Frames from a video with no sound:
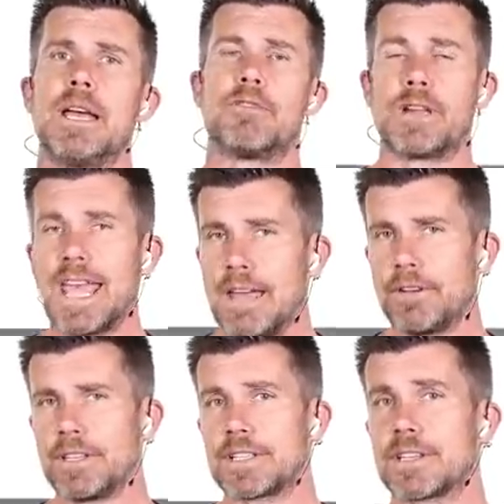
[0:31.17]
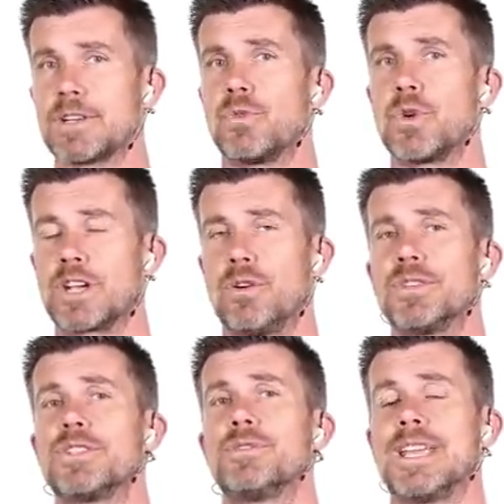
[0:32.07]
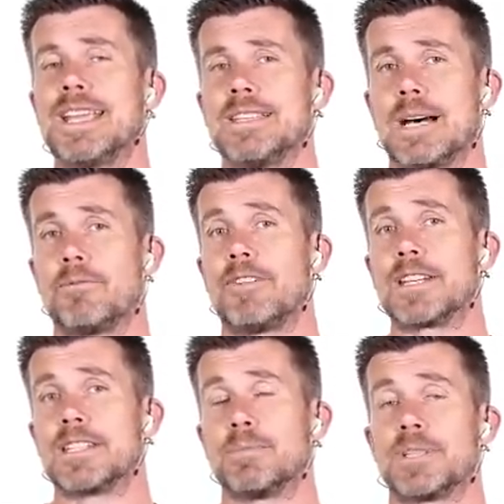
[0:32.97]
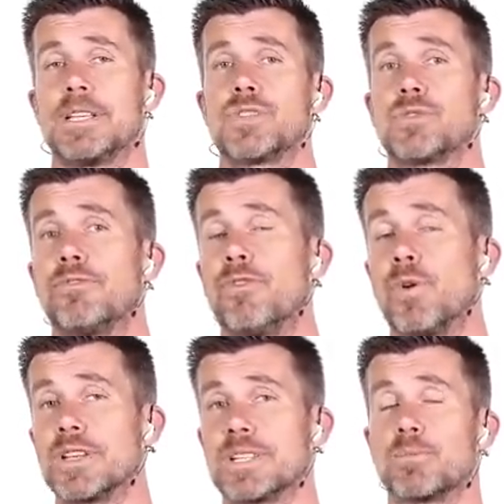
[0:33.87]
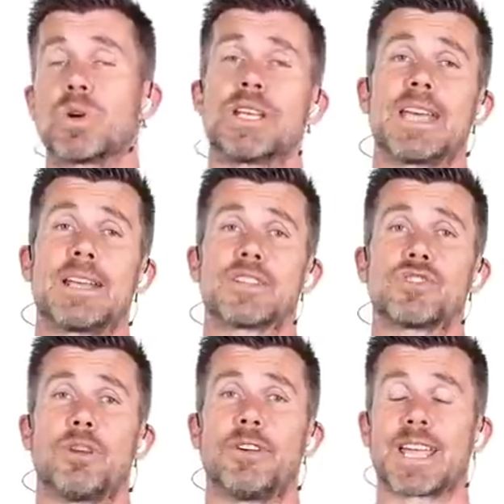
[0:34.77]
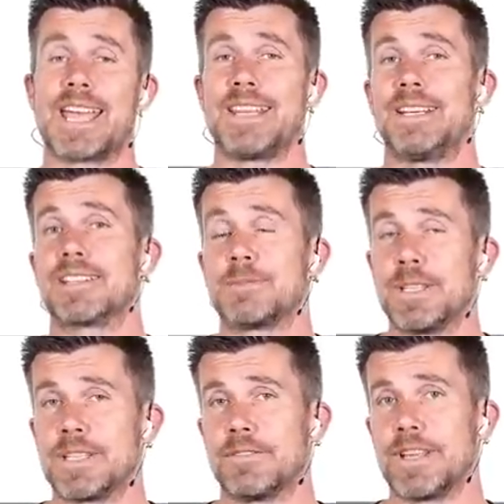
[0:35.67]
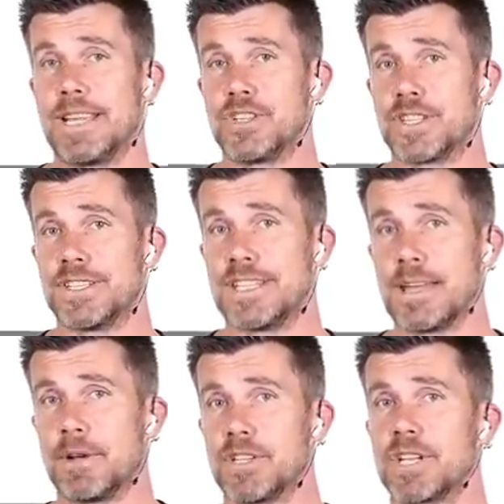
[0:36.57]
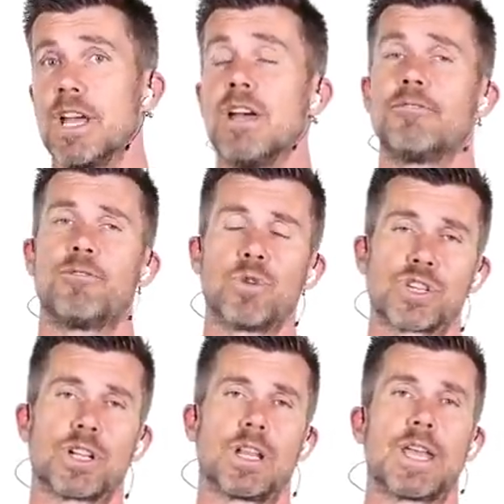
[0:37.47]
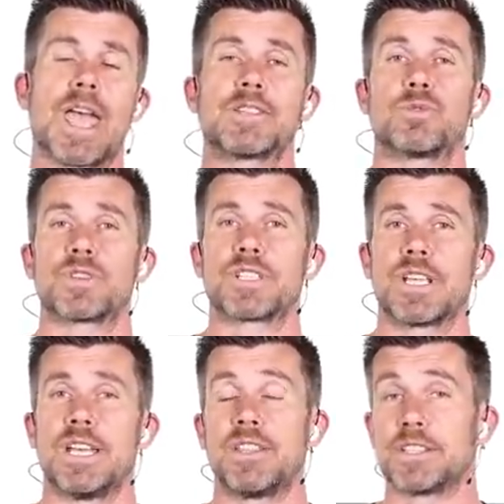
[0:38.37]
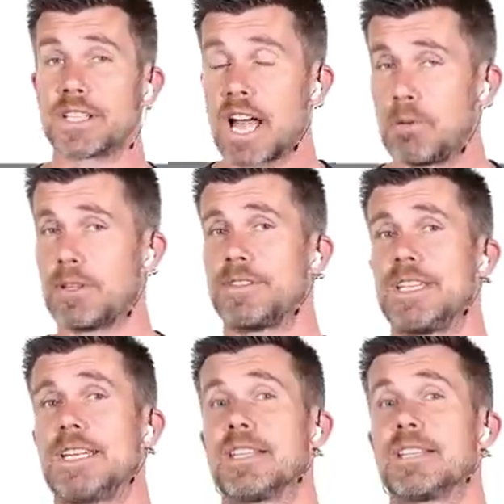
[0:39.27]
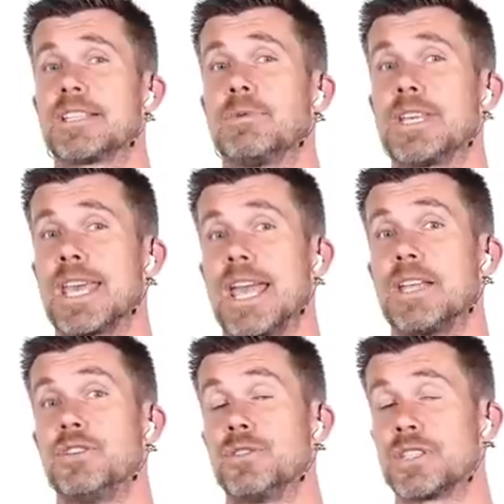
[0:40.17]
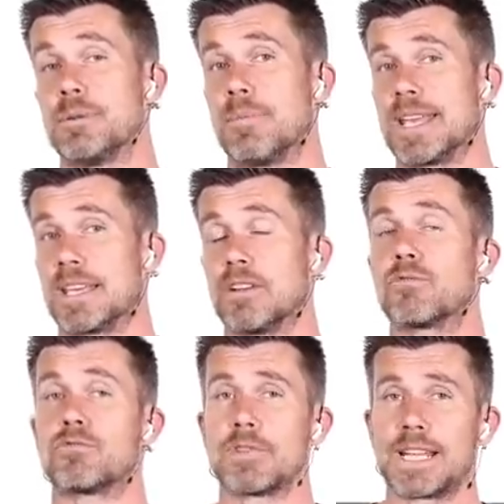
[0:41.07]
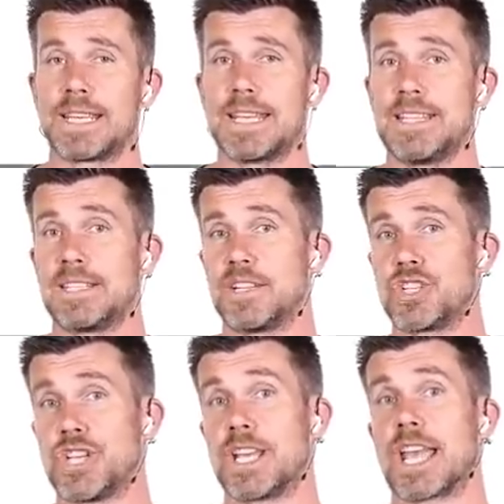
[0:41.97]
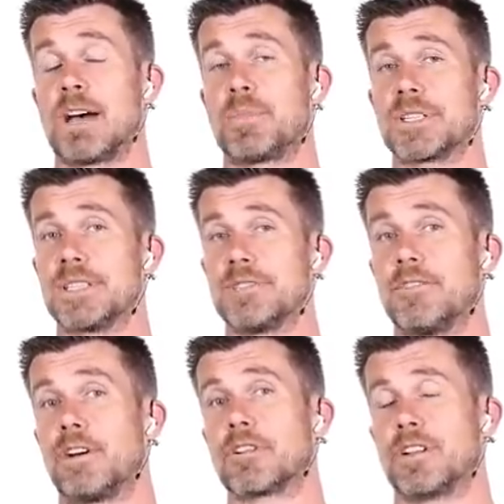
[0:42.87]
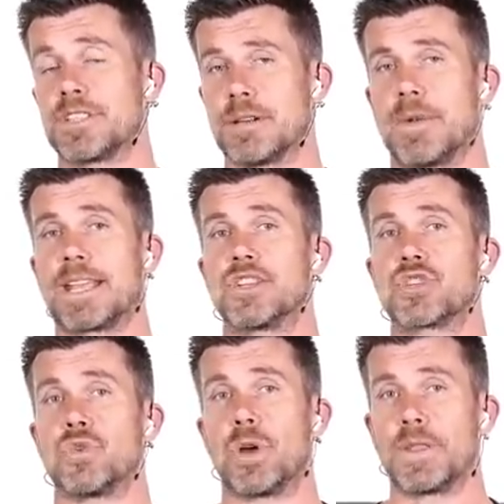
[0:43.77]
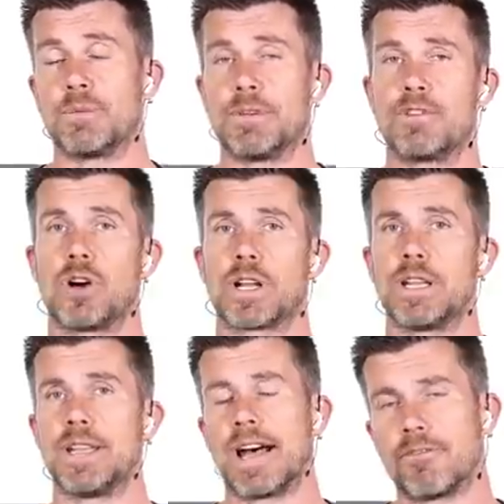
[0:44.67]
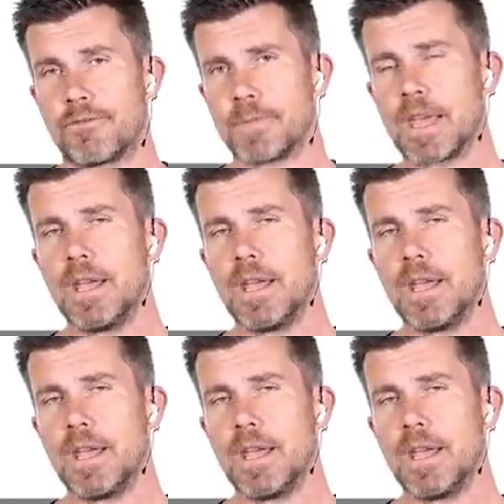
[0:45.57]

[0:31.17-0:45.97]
If we haven't, we're going to end up facing the potential for some pretty catastrophic and expensive engine damage. Fortunately, as we'll see, there's a couple of techniques that we can use that make it really easy to check our piston to valve clearance and making sure that we've got enough.